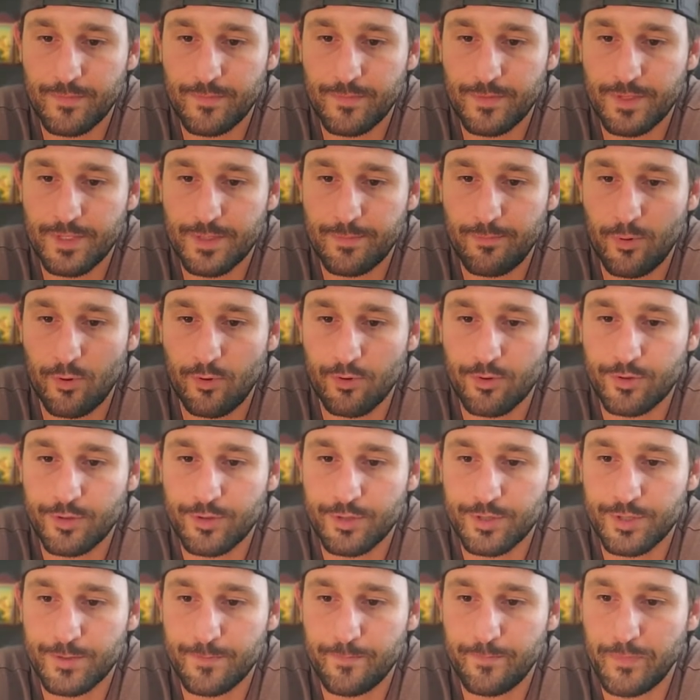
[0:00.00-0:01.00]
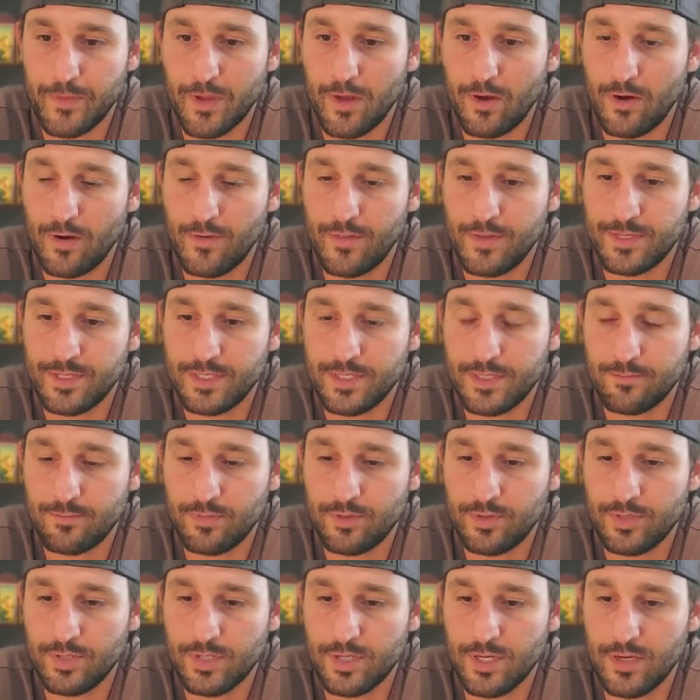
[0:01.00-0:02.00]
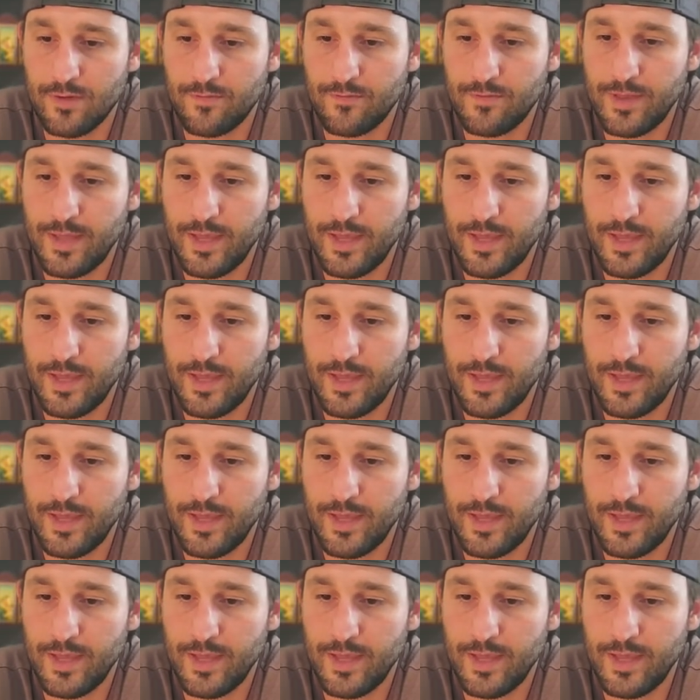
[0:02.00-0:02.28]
sepulchres are the symbols of